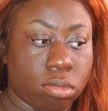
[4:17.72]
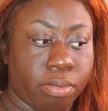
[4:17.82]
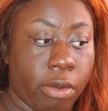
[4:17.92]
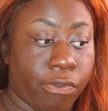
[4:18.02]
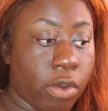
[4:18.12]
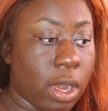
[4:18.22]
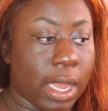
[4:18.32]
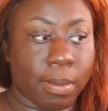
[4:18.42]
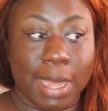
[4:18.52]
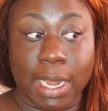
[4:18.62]
prefer
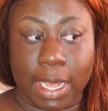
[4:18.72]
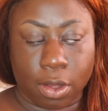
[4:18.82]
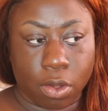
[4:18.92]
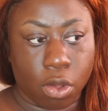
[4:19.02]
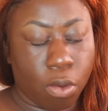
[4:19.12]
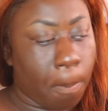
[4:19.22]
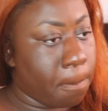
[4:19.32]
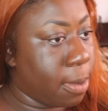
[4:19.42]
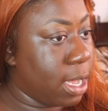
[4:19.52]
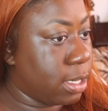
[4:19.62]
like my
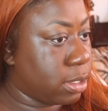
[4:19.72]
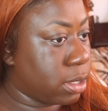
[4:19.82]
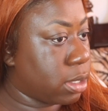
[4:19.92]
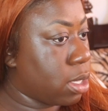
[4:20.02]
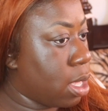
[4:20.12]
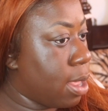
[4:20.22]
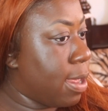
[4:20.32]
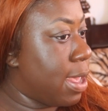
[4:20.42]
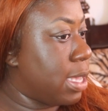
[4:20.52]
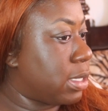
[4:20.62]
Lancome, but
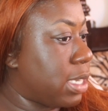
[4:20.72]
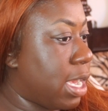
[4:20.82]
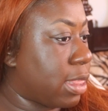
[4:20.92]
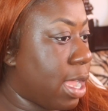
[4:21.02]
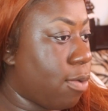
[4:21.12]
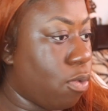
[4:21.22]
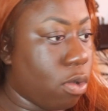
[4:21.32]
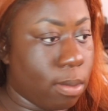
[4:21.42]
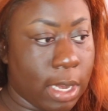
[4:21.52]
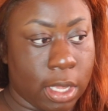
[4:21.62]
it's not that
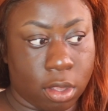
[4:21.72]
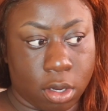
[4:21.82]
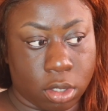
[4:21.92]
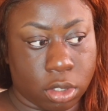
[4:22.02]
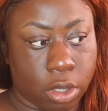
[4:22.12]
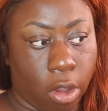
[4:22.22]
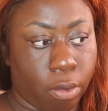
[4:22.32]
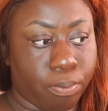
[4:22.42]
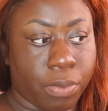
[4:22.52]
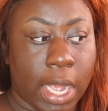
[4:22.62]
warm either,
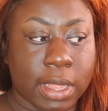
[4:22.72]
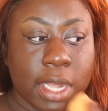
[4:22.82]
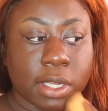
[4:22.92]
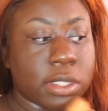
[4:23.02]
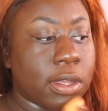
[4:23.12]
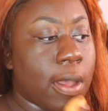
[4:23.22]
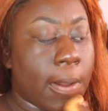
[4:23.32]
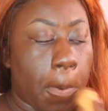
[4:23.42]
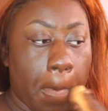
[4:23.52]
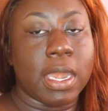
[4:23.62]
so I think it's
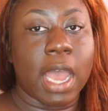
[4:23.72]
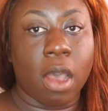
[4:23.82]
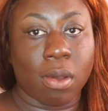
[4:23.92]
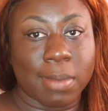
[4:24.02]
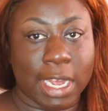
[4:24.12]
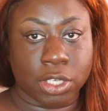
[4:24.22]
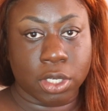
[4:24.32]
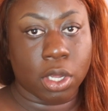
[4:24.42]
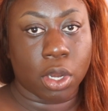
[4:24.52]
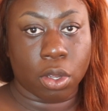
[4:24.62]
good. Now I'm
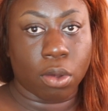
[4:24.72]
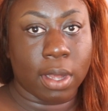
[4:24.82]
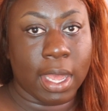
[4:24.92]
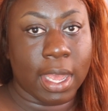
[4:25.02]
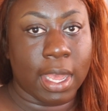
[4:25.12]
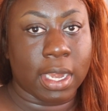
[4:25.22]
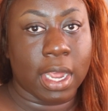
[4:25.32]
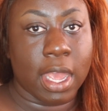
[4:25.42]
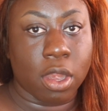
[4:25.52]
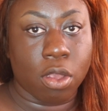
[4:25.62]
actually gonna go ahead
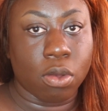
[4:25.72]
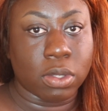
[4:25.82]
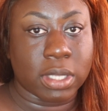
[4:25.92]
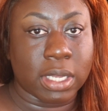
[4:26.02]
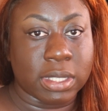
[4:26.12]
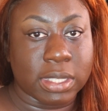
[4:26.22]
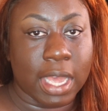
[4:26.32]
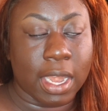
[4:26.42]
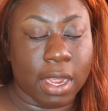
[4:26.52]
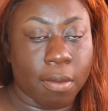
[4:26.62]
and use a
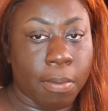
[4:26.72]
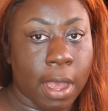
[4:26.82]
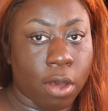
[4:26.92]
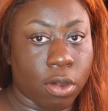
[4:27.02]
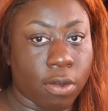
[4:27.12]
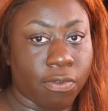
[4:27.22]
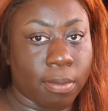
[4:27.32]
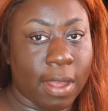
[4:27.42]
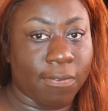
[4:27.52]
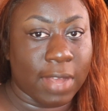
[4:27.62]
setting powder for
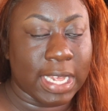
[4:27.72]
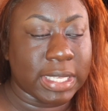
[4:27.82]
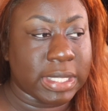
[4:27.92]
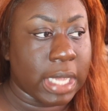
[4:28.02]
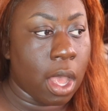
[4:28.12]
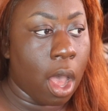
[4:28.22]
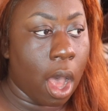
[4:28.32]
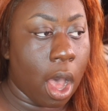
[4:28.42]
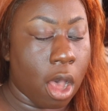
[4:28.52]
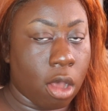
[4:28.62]
my face.
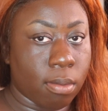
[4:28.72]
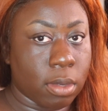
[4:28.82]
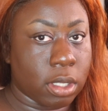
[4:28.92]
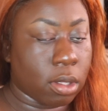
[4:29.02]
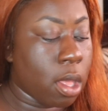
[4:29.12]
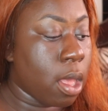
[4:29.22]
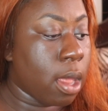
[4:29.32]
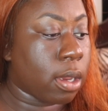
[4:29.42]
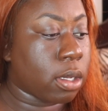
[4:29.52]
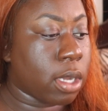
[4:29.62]

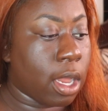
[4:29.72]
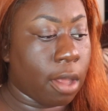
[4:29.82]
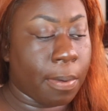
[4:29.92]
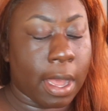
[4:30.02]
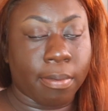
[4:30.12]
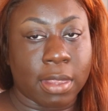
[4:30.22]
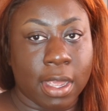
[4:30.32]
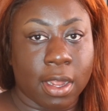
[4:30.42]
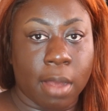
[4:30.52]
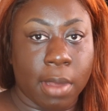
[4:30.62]
ColourPop
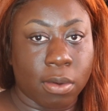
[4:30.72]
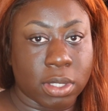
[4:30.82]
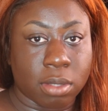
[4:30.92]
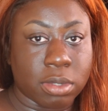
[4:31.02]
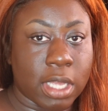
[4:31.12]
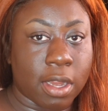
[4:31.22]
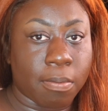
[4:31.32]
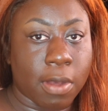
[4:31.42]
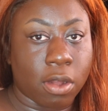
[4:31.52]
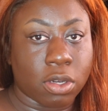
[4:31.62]
did come out with some
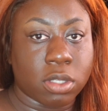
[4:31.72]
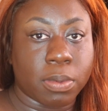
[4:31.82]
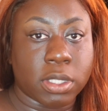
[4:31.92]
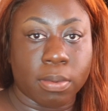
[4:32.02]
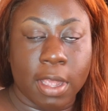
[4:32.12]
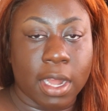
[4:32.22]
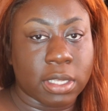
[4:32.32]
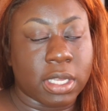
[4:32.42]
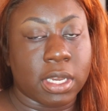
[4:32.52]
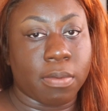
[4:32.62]
setting powders, but to be
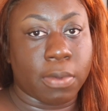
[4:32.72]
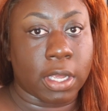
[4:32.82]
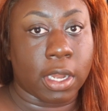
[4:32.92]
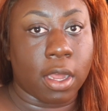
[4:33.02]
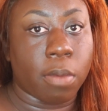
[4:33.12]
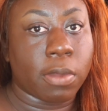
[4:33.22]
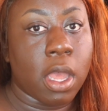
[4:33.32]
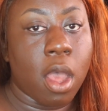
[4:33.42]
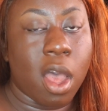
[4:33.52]
honest, I didn't pick it up